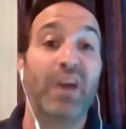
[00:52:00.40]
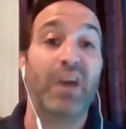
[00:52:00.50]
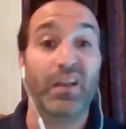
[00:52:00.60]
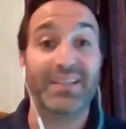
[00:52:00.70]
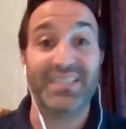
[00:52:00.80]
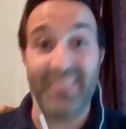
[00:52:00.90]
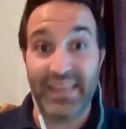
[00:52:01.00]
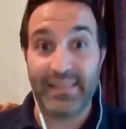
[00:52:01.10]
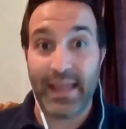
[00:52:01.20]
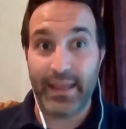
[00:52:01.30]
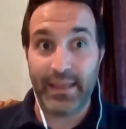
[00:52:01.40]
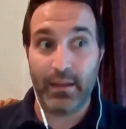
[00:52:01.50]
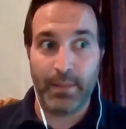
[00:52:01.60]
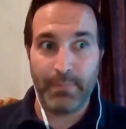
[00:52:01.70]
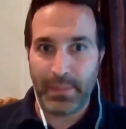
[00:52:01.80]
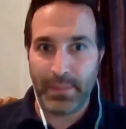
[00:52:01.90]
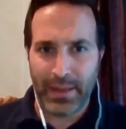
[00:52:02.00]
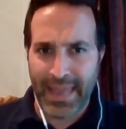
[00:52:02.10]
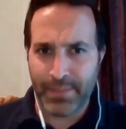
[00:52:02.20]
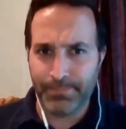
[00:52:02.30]
I'd like to think that it, I maybe I
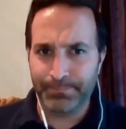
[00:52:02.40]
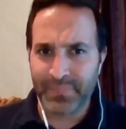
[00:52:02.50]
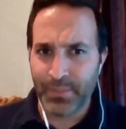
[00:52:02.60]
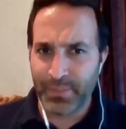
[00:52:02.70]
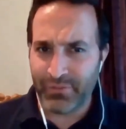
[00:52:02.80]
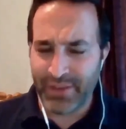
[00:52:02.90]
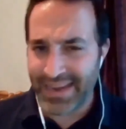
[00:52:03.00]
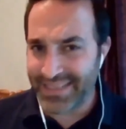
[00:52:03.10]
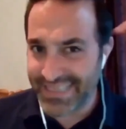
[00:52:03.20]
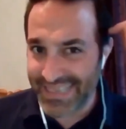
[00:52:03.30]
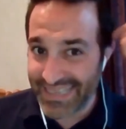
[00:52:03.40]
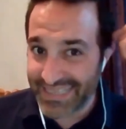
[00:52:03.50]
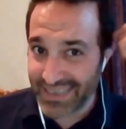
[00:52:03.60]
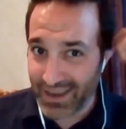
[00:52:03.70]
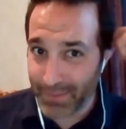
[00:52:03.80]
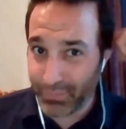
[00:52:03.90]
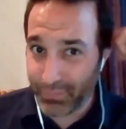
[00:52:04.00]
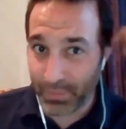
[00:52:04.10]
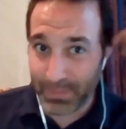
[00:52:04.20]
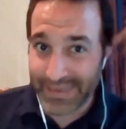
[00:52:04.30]
am, but the reality is I'm
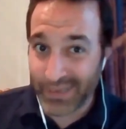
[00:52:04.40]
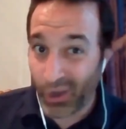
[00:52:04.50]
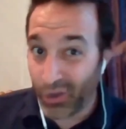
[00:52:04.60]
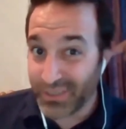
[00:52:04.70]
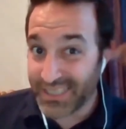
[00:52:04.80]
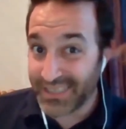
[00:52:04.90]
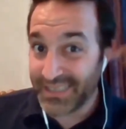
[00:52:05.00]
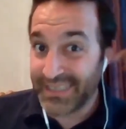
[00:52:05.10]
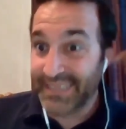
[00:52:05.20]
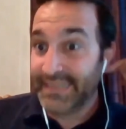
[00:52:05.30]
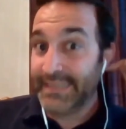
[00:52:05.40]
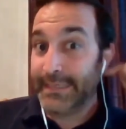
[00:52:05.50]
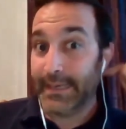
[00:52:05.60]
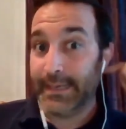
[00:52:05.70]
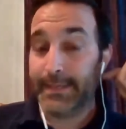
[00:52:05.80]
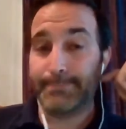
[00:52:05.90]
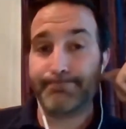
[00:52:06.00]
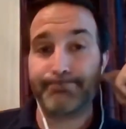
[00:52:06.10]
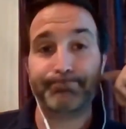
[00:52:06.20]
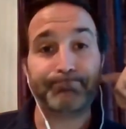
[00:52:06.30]
probably not.
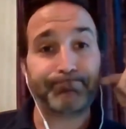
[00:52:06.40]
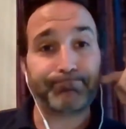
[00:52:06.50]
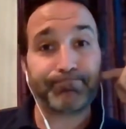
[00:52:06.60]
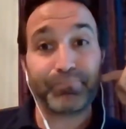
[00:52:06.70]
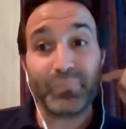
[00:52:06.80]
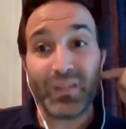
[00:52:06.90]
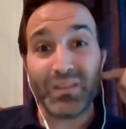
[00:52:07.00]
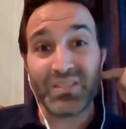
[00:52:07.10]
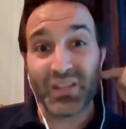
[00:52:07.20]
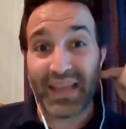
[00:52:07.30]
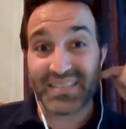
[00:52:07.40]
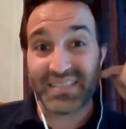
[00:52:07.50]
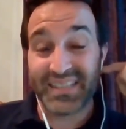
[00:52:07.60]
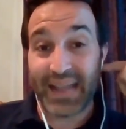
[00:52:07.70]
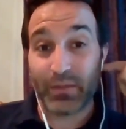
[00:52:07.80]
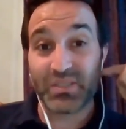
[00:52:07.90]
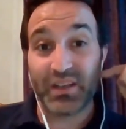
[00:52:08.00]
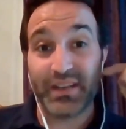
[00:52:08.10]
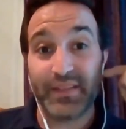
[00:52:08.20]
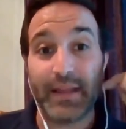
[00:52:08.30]
Um, so that's the
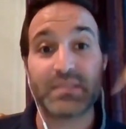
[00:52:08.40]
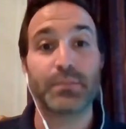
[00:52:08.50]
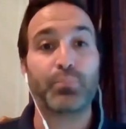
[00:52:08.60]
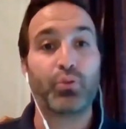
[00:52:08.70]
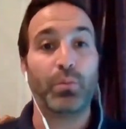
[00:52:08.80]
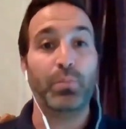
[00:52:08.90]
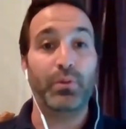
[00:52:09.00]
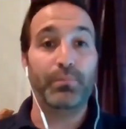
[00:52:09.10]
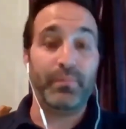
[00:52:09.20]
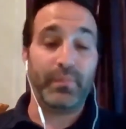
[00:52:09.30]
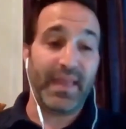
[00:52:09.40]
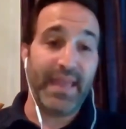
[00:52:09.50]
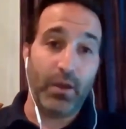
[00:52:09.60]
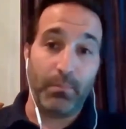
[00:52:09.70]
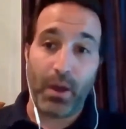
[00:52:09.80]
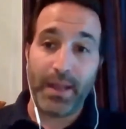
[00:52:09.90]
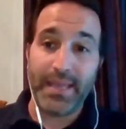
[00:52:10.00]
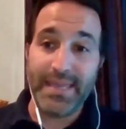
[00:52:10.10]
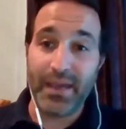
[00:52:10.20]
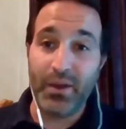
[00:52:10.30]
downside and that's the problem, the hit on my
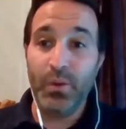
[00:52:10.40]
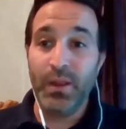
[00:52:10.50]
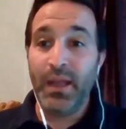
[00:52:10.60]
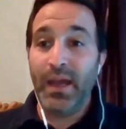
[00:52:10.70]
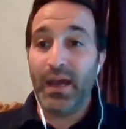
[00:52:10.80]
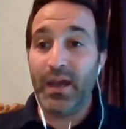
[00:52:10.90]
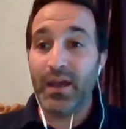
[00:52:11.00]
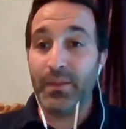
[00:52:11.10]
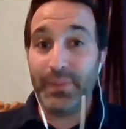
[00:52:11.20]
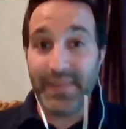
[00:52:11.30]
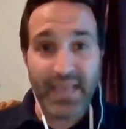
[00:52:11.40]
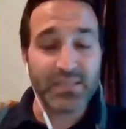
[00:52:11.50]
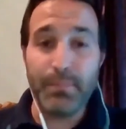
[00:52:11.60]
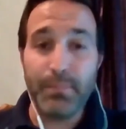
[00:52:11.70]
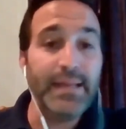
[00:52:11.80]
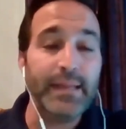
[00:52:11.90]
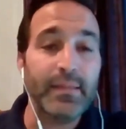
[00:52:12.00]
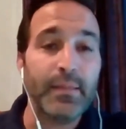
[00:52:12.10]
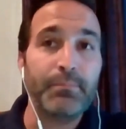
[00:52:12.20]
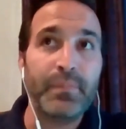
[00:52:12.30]
ego. Uh, but yes, mainly
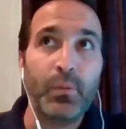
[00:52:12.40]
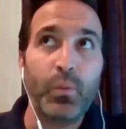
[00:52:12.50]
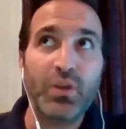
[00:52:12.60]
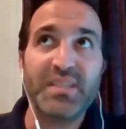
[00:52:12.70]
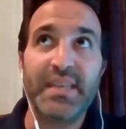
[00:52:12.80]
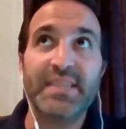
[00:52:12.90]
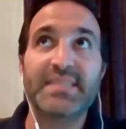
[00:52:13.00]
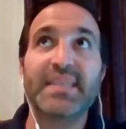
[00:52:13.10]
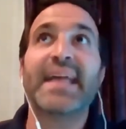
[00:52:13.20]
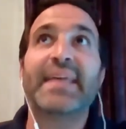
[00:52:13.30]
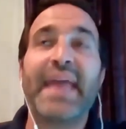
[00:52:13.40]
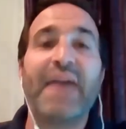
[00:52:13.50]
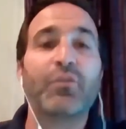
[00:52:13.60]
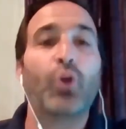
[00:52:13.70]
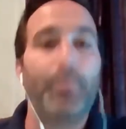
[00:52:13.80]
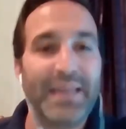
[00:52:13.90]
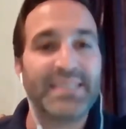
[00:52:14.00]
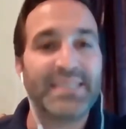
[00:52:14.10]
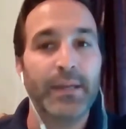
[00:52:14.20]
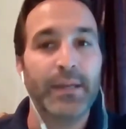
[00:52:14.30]
the, the worst thing is is that they haven't got
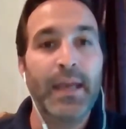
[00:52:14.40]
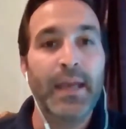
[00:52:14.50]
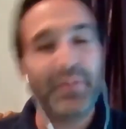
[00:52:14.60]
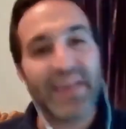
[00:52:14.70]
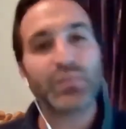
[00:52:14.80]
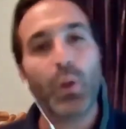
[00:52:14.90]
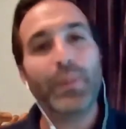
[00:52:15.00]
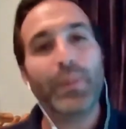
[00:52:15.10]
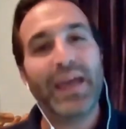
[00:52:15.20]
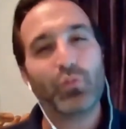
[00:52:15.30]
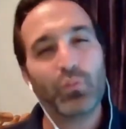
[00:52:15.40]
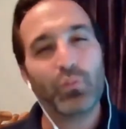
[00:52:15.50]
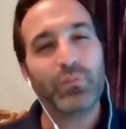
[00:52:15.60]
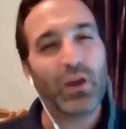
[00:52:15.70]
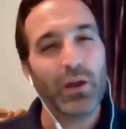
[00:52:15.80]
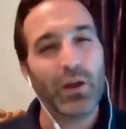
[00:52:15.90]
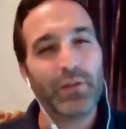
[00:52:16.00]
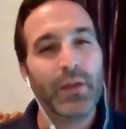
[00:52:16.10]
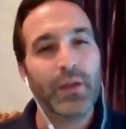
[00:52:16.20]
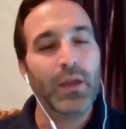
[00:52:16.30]
better. But that's why we have the, the kind of
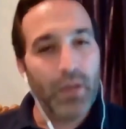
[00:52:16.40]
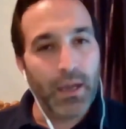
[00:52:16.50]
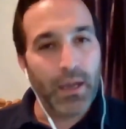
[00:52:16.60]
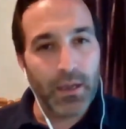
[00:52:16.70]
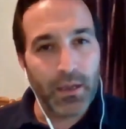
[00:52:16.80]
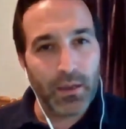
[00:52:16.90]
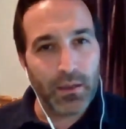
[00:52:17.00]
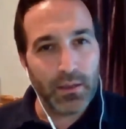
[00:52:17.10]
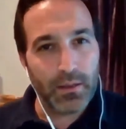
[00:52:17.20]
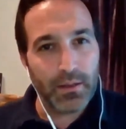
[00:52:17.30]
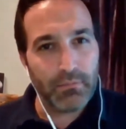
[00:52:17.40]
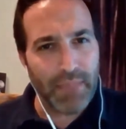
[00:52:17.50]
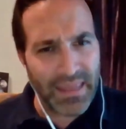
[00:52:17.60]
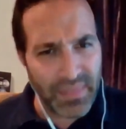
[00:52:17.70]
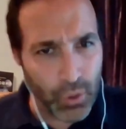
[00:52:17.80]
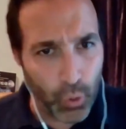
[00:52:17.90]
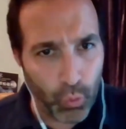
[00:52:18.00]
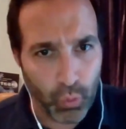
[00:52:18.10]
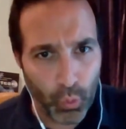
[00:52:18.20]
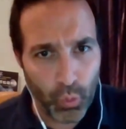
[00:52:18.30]
uh, ethical
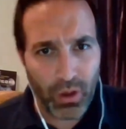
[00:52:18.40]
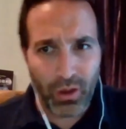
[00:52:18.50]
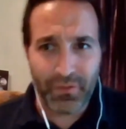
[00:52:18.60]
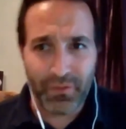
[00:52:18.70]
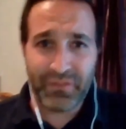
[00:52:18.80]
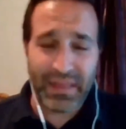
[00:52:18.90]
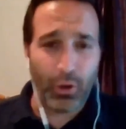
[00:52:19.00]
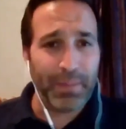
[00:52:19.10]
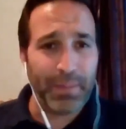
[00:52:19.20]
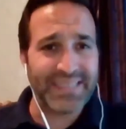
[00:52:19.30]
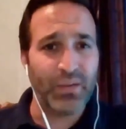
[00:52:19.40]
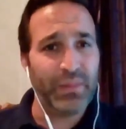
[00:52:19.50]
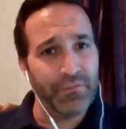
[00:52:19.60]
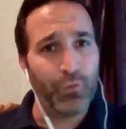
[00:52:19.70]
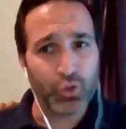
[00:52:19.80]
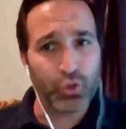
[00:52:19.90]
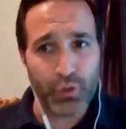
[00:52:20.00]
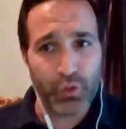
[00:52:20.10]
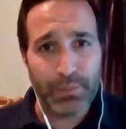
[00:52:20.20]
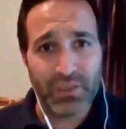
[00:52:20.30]
rule of if they're not better within four
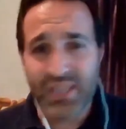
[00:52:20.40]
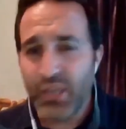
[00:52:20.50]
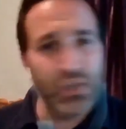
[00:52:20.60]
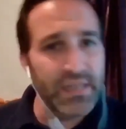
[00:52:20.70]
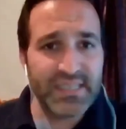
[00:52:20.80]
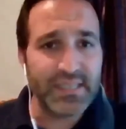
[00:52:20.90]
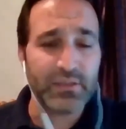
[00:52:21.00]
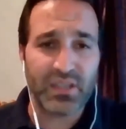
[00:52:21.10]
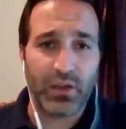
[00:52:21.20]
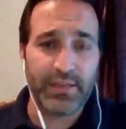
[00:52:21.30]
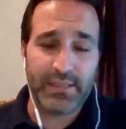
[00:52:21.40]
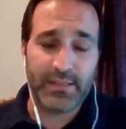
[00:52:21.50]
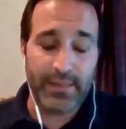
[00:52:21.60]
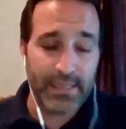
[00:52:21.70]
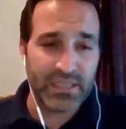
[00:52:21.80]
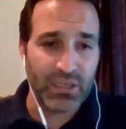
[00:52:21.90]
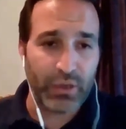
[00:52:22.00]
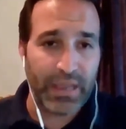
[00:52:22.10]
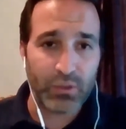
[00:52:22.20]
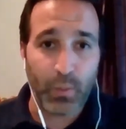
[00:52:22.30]
treatments, you need to start need, needing to
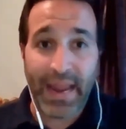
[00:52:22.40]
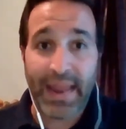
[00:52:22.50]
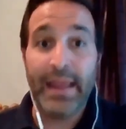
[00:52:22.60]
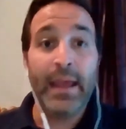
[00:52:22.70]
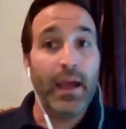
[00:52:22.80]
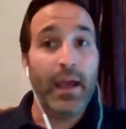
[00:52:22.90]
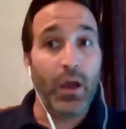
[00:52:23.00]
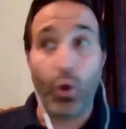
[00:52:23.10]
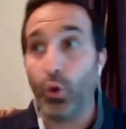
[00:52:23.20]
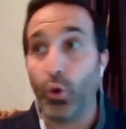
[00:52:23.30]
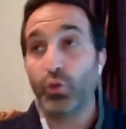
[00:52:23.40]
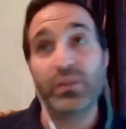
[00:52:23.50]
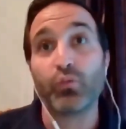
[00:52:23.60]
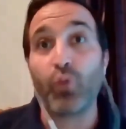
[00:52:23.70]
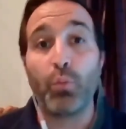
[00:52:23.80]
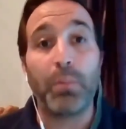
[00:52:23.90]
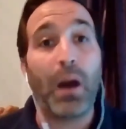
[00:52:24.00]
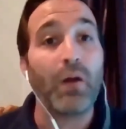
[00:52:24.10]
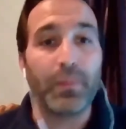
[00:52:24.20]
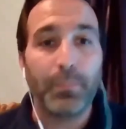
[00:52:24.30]
look elsewhere, uh, or you're in the wrong
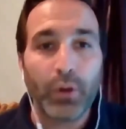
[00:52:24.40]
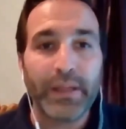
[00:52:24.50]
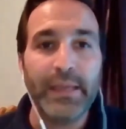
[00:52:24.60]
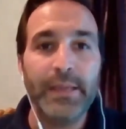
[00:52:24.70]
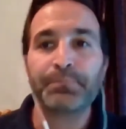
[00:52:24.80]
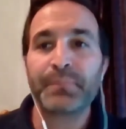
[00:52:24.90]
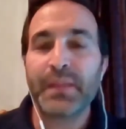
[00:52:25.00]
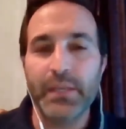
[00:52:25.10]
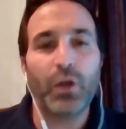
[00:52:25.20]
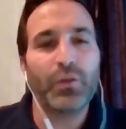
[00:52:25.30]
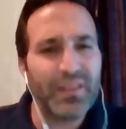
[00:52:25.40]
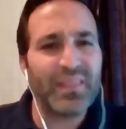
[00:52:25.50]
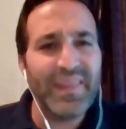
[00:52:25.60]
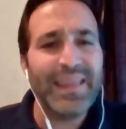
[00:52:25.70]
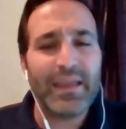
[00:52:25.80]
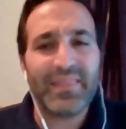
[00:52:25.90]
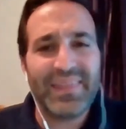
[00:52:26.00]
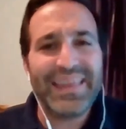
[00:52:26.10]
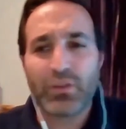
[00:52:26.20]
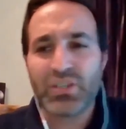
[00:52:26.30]
part of the body. You know, think
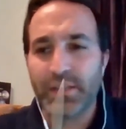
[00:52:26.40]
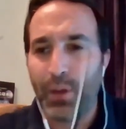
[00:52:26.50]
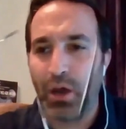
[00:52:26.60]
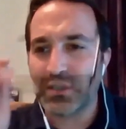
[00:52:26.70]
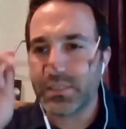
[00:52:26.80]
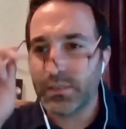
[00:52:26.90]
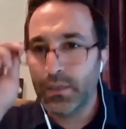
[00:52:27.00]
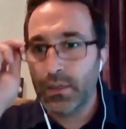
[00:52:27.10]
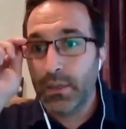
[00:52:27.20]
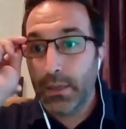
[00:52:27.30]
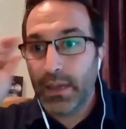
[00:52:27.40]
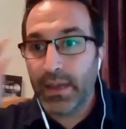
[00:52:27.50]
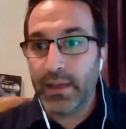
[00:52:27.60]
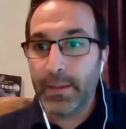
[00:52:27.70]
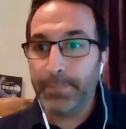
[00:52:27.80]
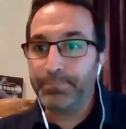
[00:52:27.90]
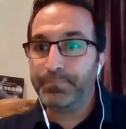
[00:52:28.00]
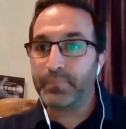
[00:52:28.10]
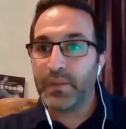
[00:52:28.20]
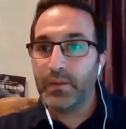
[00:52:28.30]
think outside the box.
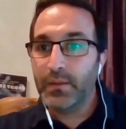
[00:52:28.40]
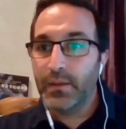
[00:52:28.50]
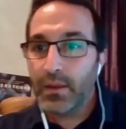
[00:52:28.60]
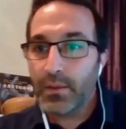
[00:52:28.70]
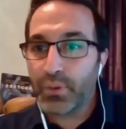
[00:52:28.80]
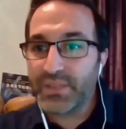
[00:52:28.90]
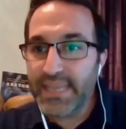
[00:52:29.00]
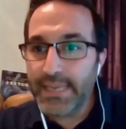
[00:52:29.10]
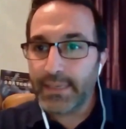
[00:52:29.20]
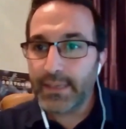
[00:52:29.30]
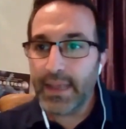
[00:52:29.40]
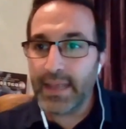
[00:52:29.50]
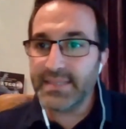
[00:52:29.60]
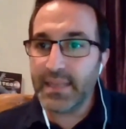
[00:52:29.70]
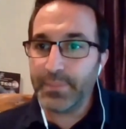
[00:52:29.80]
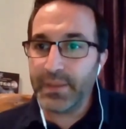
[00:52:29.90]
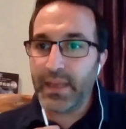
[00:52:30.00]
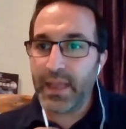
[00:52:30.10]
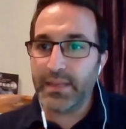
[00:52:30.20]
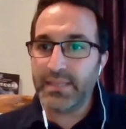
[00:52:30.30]
Um, Pratik, has there been
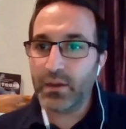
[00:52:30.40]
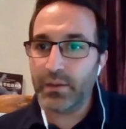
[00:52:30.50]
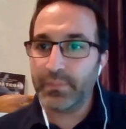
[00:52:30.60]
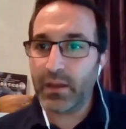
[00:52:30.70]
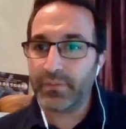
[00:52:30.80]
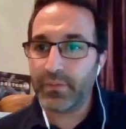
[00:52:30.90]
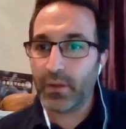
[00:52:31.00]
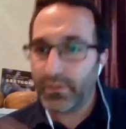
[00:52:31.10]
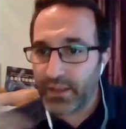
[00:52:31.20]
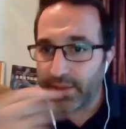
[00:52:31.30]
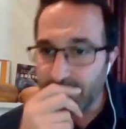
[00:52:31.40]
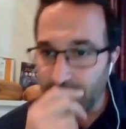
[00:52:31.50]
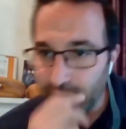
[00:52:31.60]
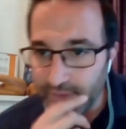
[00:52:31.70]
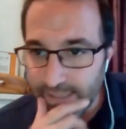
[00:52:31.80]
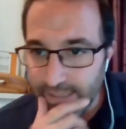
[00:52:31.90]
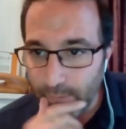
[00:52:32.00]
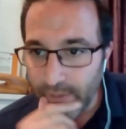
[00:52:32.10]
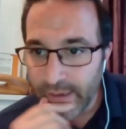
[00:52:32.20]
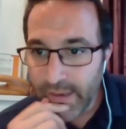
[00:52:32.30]
any time that I've, oh, oh, sorry, I've said that
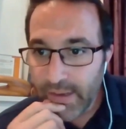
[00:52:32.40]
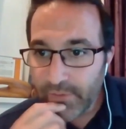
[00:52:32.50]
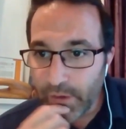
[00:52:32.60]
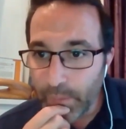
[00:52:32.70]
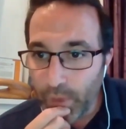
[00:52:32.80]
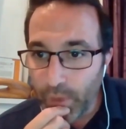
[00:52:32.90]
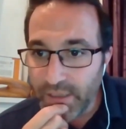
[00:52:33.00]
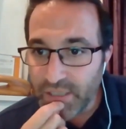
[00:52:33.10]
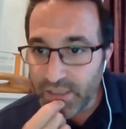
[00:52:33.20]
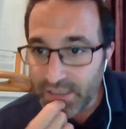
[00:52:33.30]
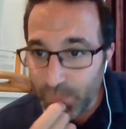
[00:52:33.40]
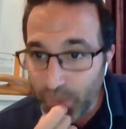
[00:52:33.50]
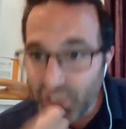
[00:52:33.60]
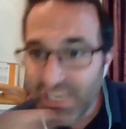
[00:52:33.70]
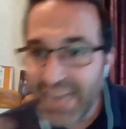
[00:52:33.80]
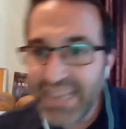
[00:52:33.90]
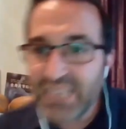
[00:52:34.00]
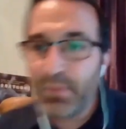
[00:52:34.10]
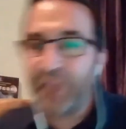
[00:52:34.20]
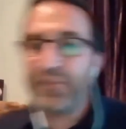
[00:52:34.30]
one. Finally, what is which technique is
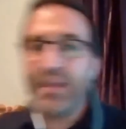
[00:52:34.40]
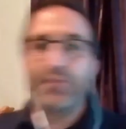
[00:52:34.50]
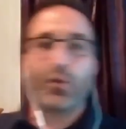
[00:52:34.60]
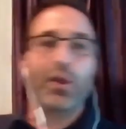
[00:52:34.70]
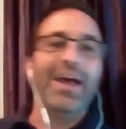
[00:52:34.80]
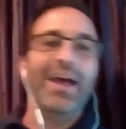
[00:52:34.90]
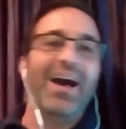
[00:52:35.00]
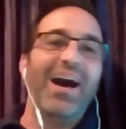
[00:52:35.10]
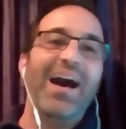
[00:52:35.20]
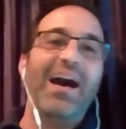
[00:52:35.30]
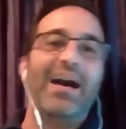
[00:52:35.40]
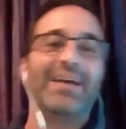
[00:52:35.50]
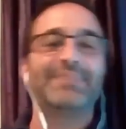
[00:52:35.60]
my favorite? Ah,